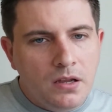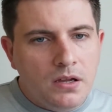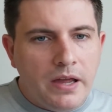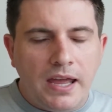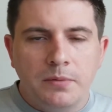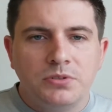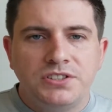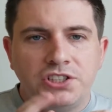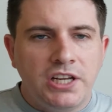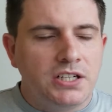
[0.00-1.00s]
able
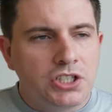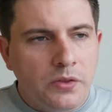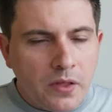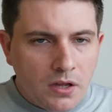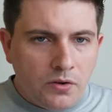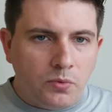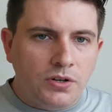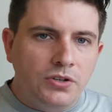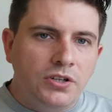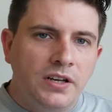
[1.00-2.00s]
to change. Where
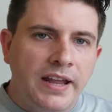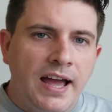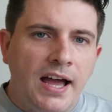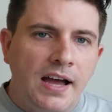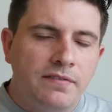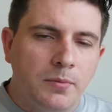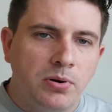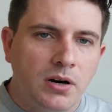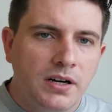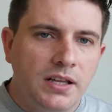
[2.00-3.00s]
you couldn't have a
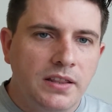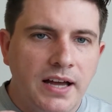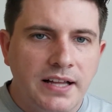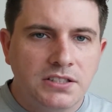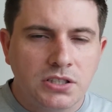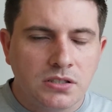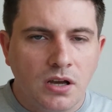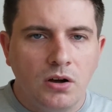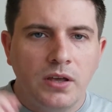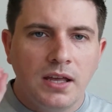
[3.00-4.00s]
party that's,
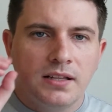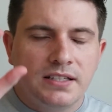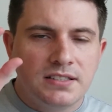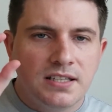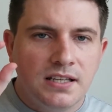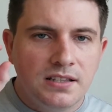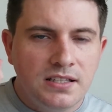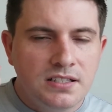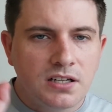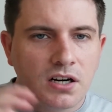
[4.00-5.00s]
okay, let's say
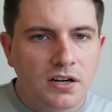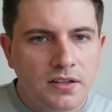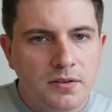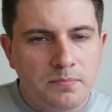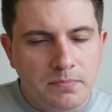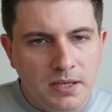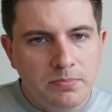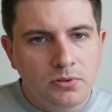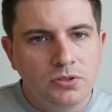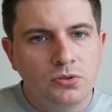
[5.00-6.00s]
these are the
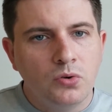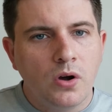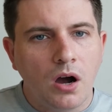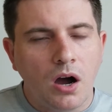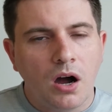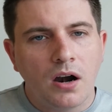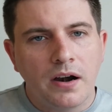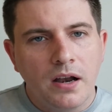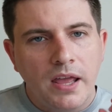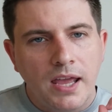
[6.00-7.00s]
people who are
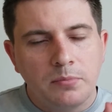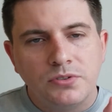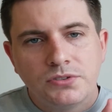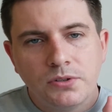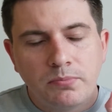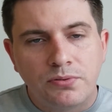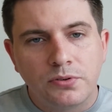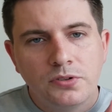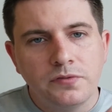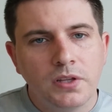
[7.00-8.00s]
able to
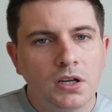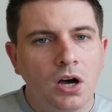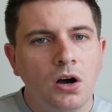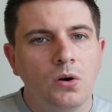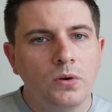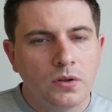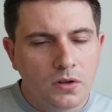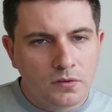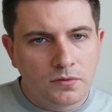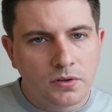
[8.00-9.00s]
approve the code
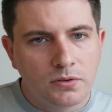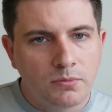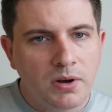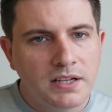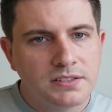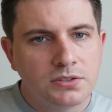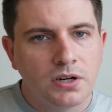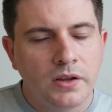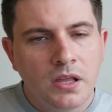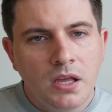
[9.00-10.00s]
for the repository.